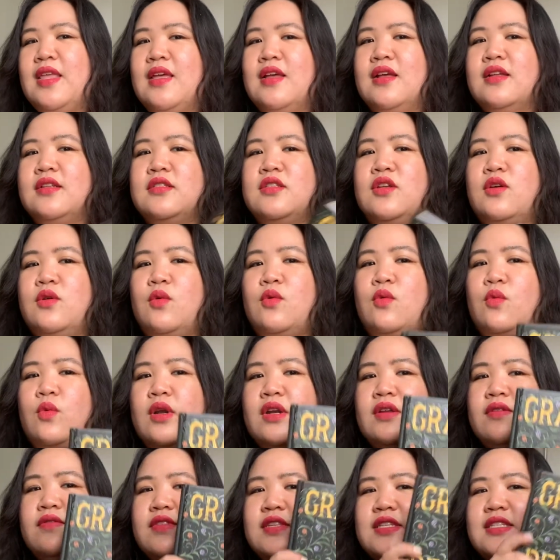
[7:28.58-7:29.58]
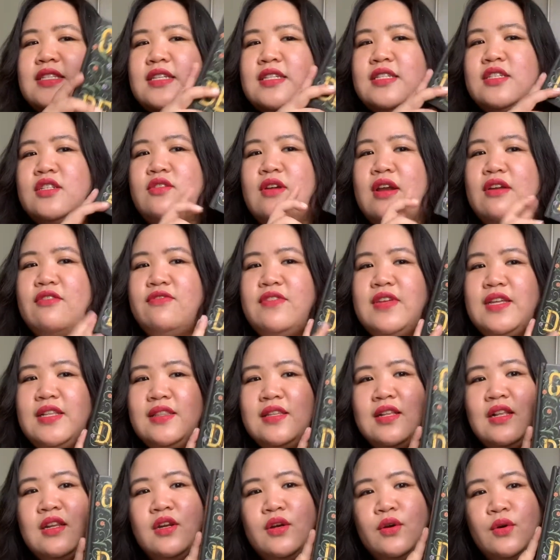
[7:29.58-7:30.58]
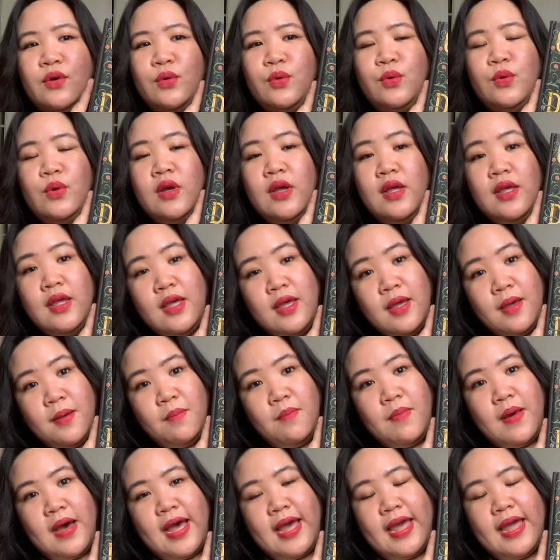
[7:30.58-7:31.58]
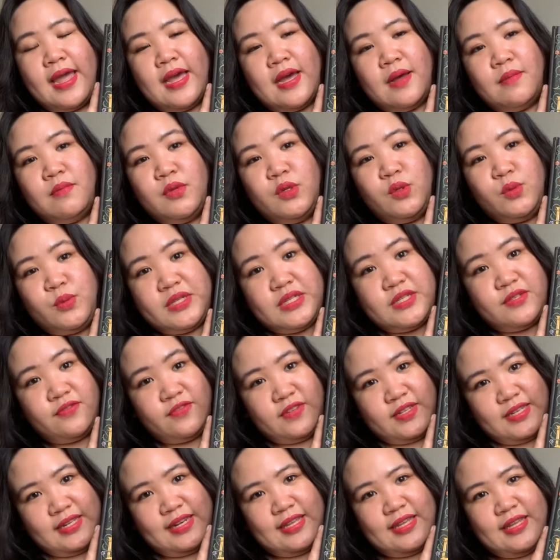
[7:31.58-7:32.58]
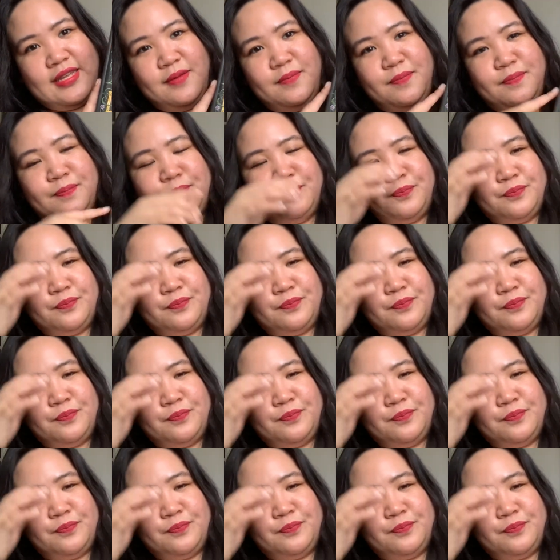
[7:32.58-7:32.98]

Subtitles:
So one of these is Graphique Delarue by Louise Feely.